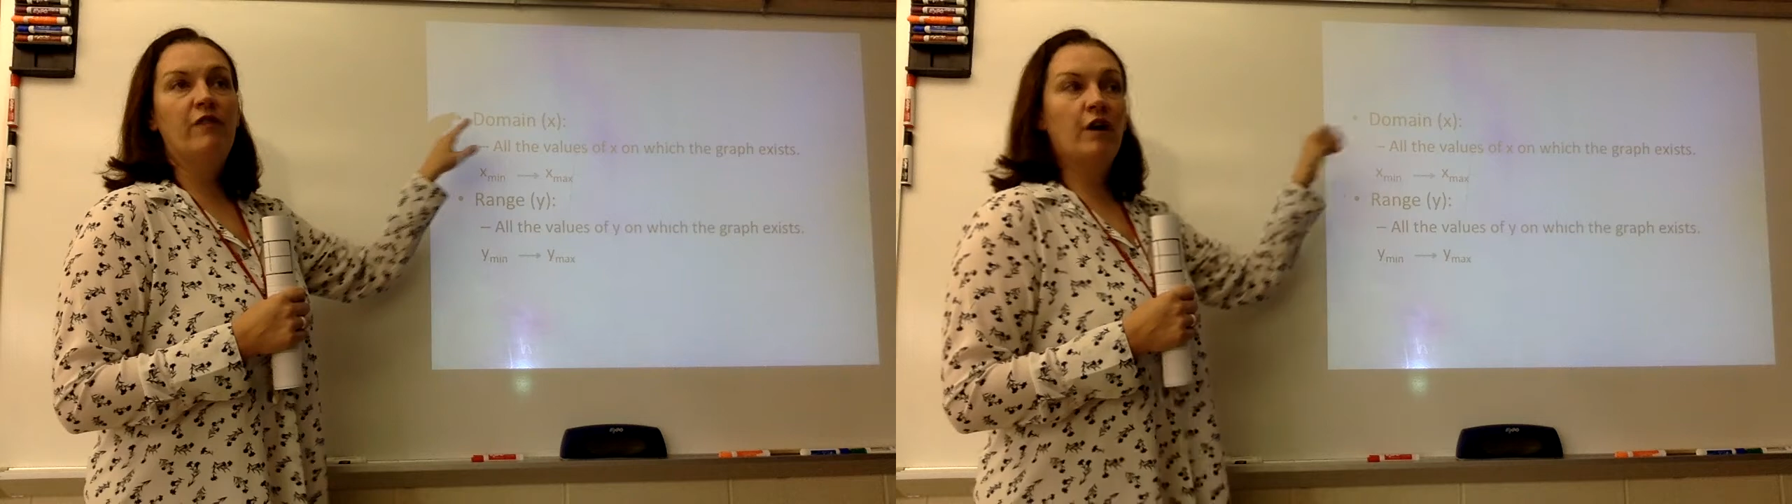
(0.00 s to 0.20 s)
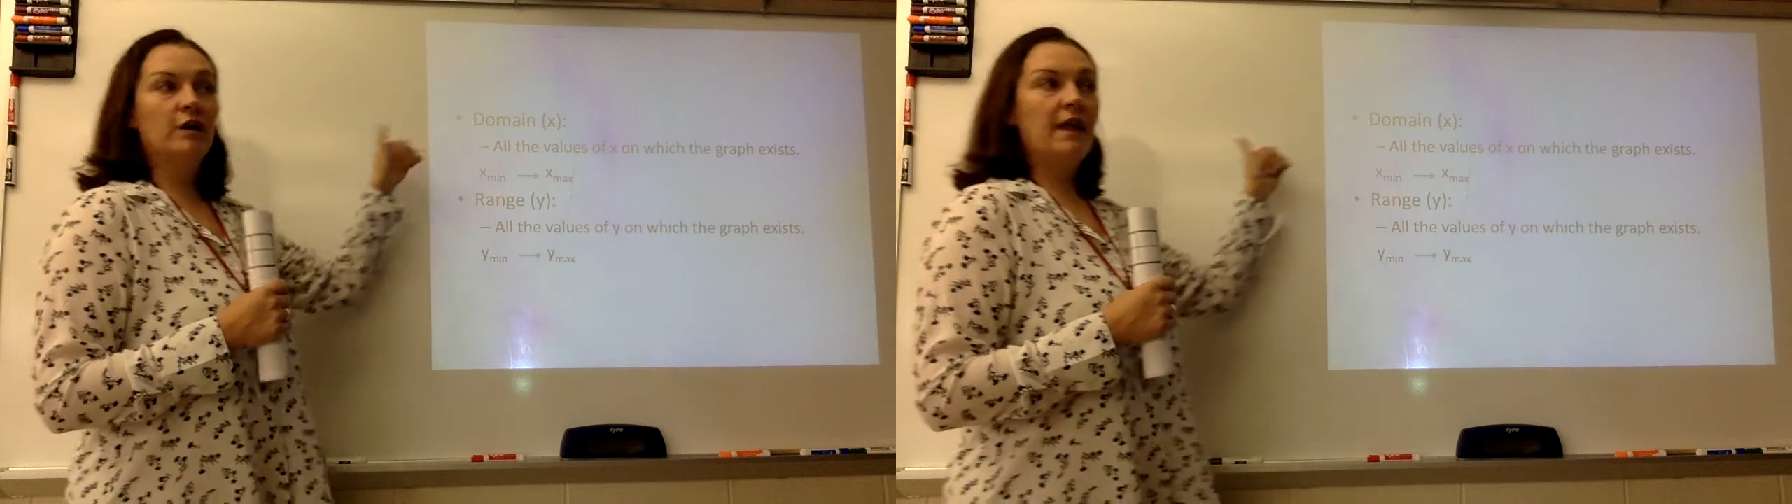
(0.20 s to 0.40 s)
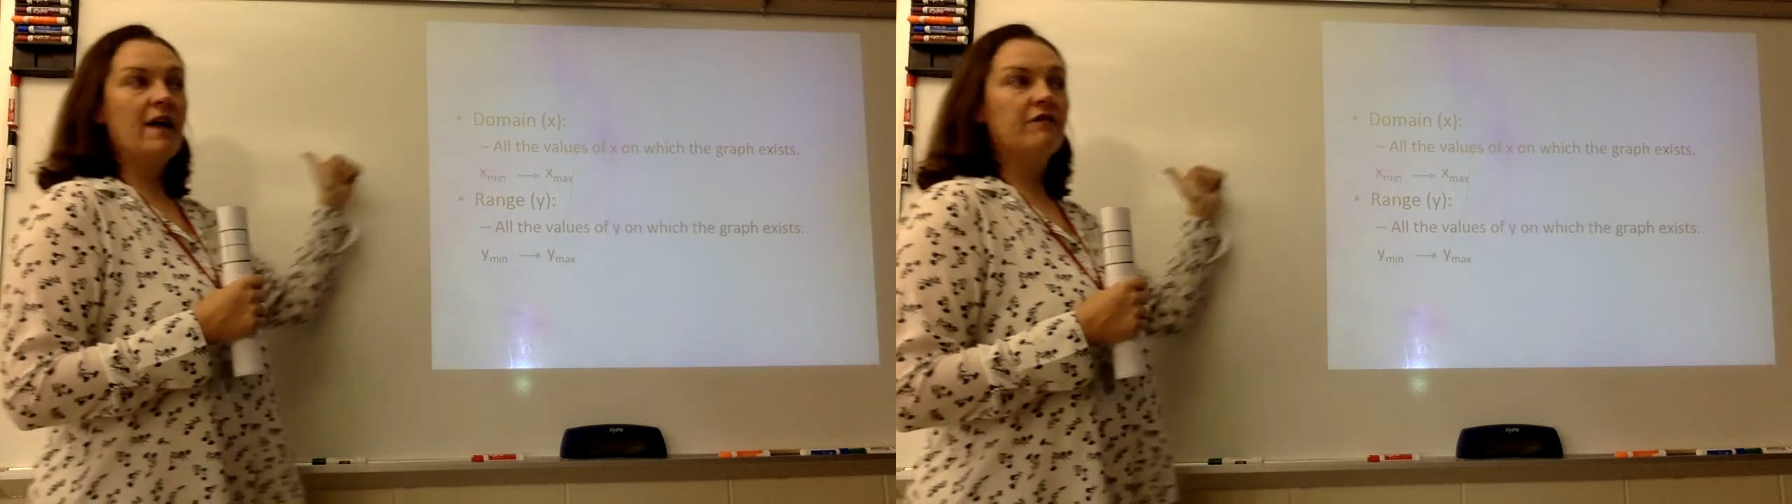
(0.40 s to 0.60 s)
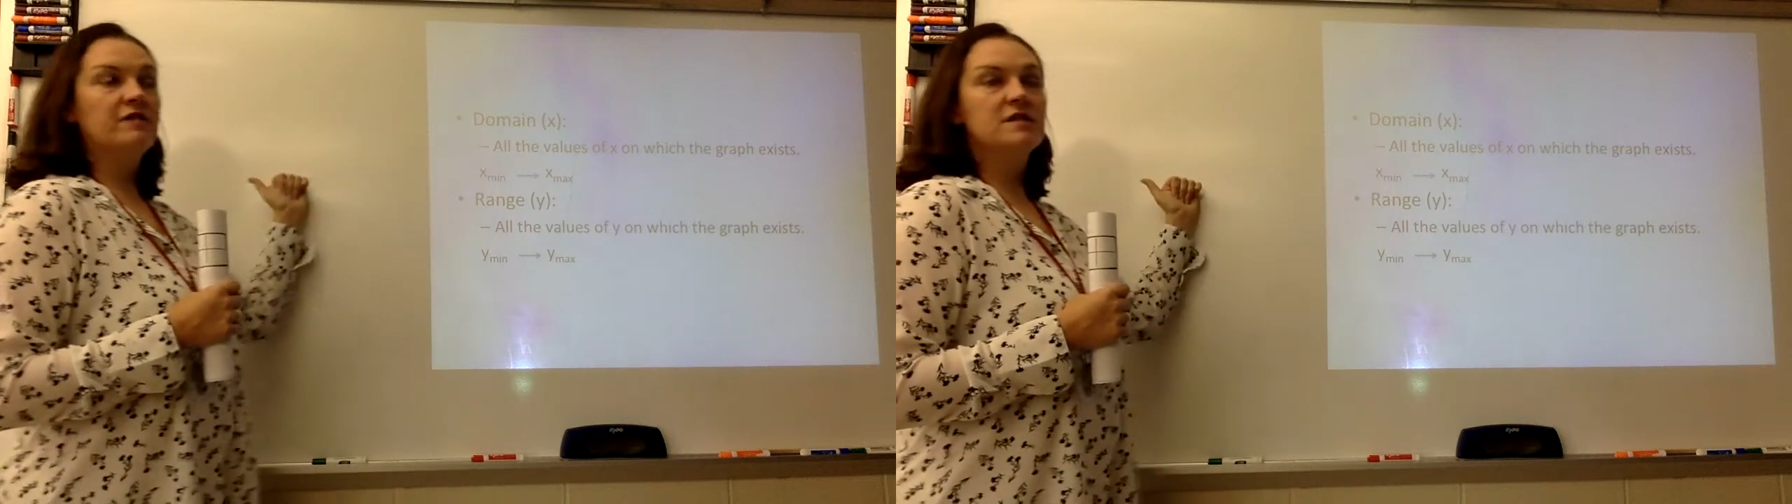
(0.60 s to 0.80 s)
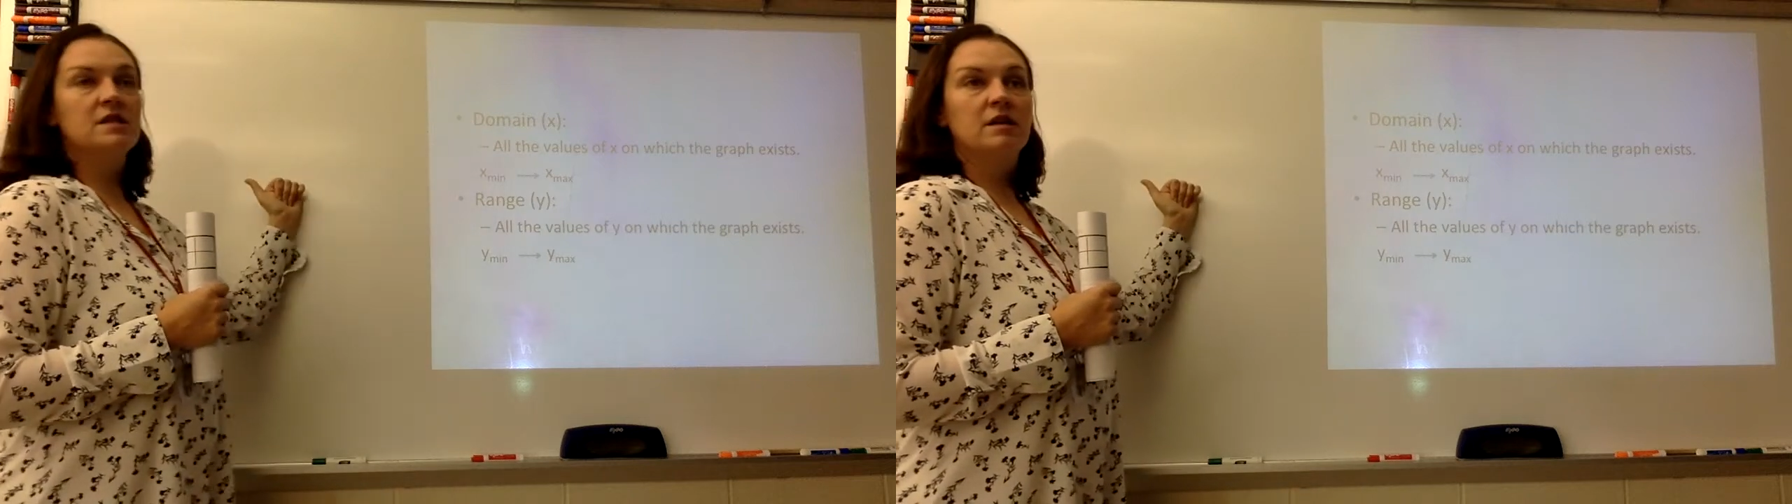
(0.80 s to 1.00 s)
far
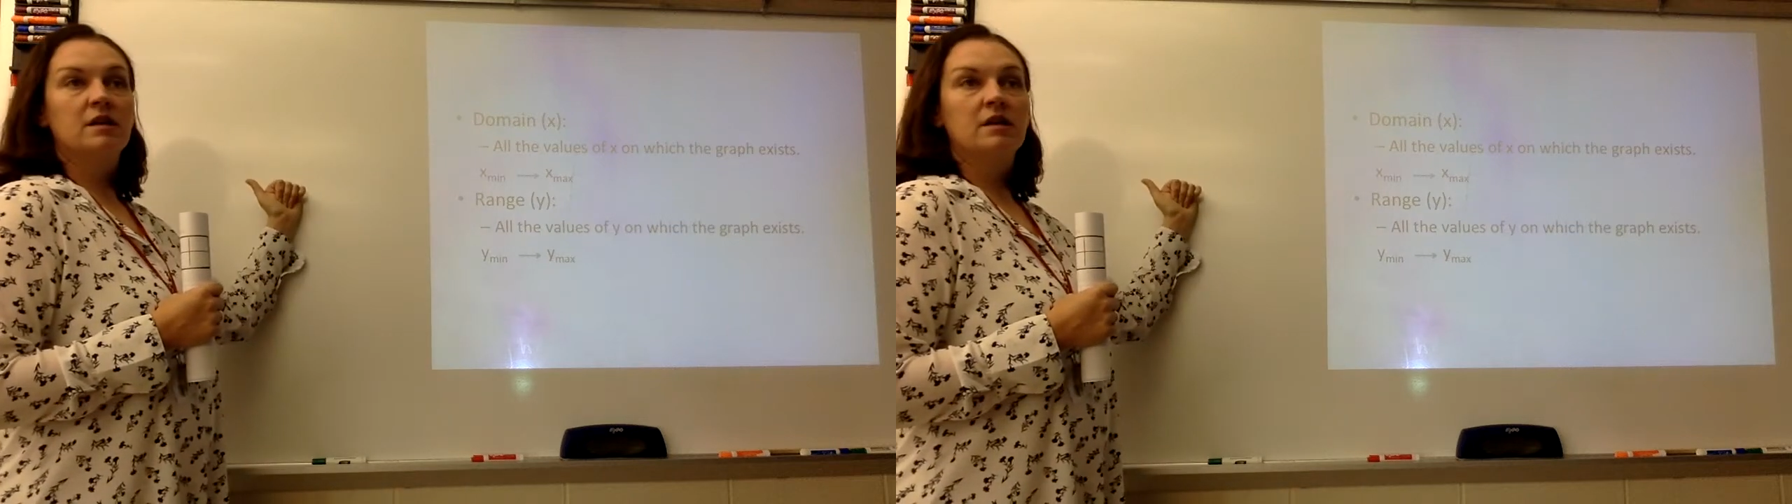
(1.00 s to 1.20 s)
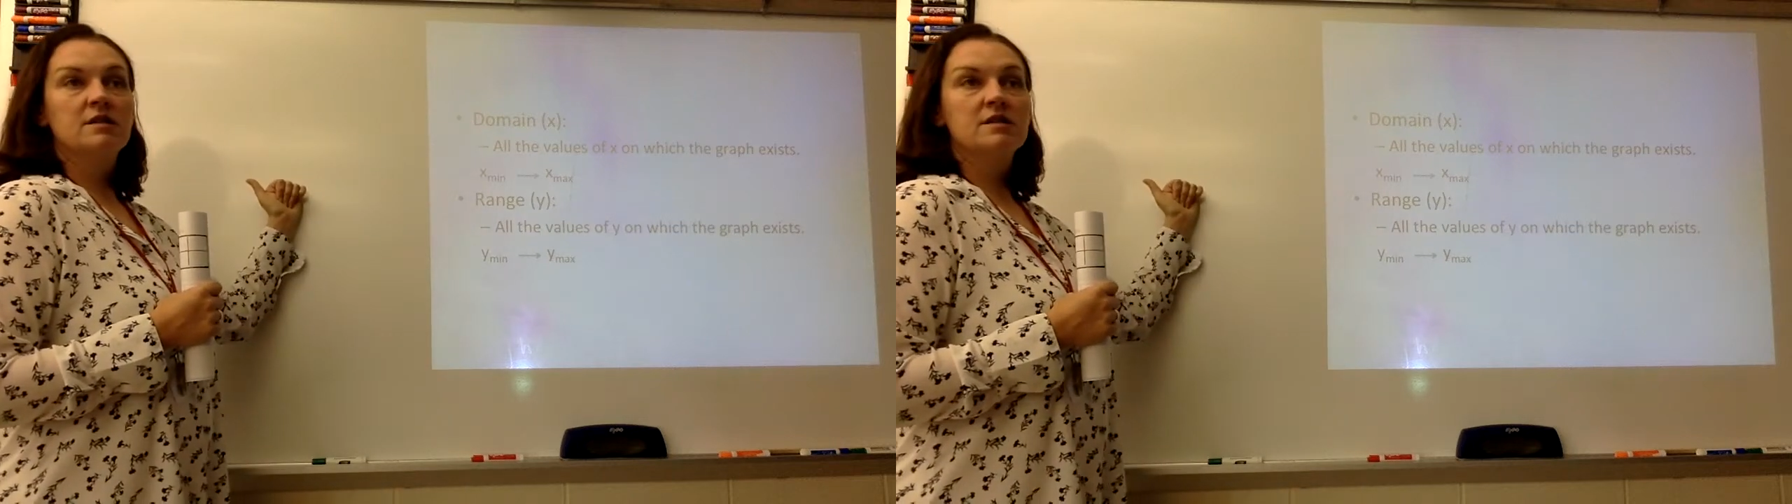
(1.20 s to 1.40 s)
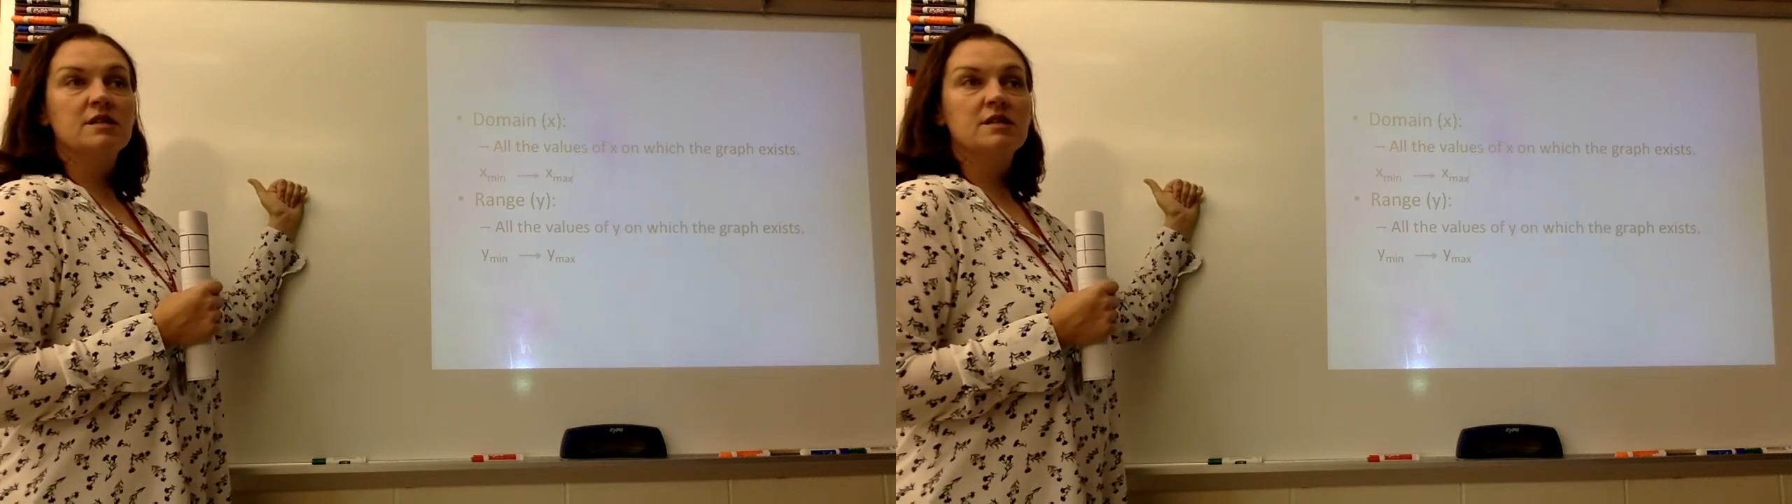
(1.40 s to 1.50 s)
left does